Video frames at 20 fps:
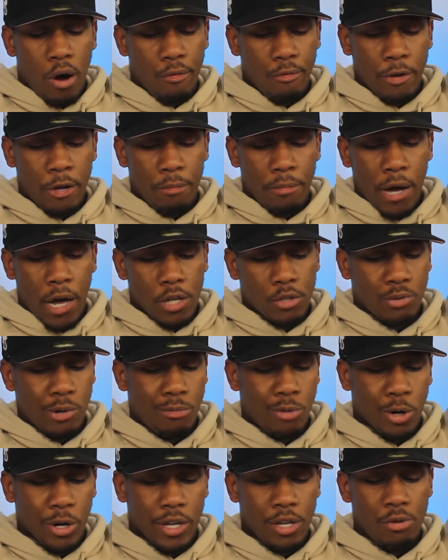rebounds, what
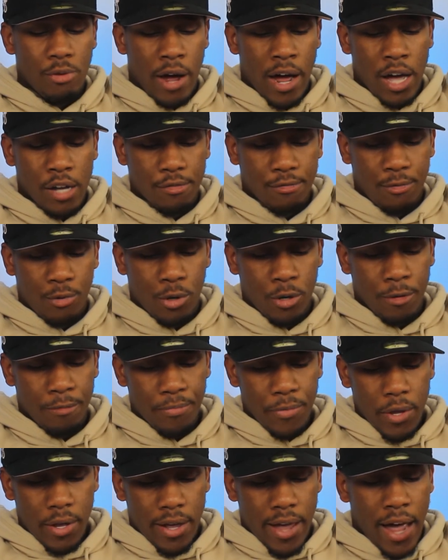more can you ask for?
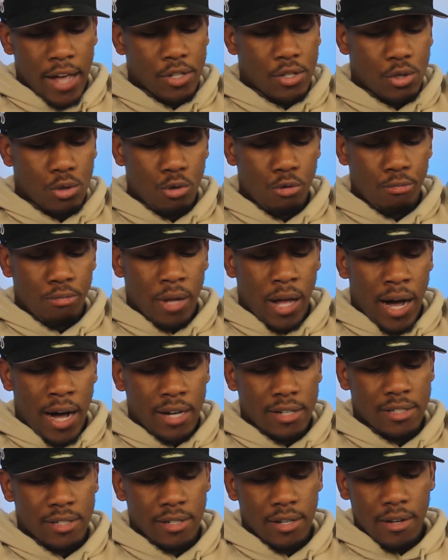Had 2
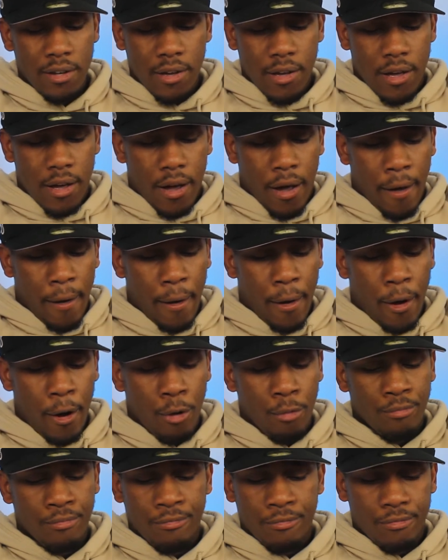blocks,
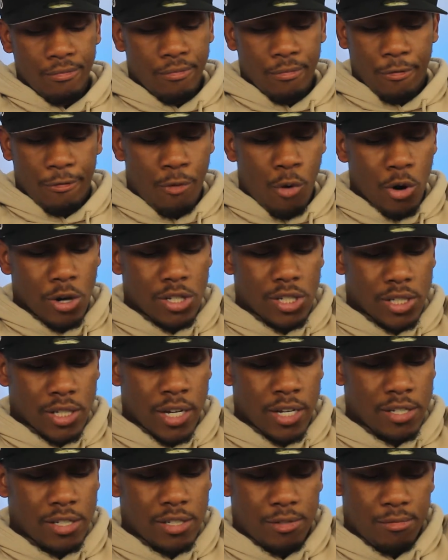4
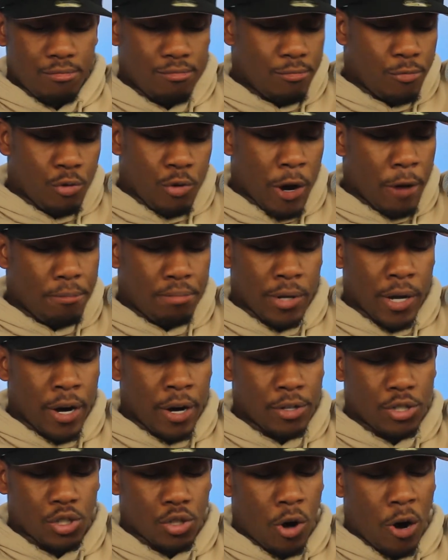assists. Great player,
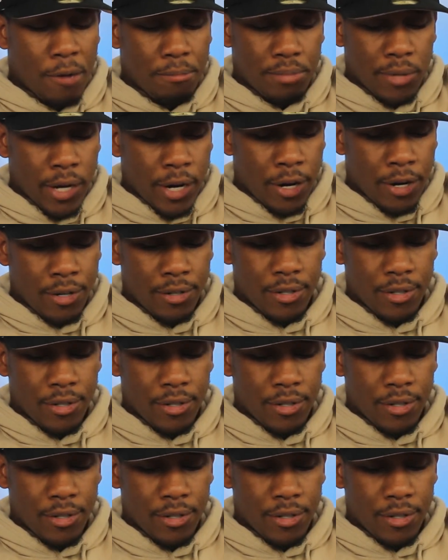star player.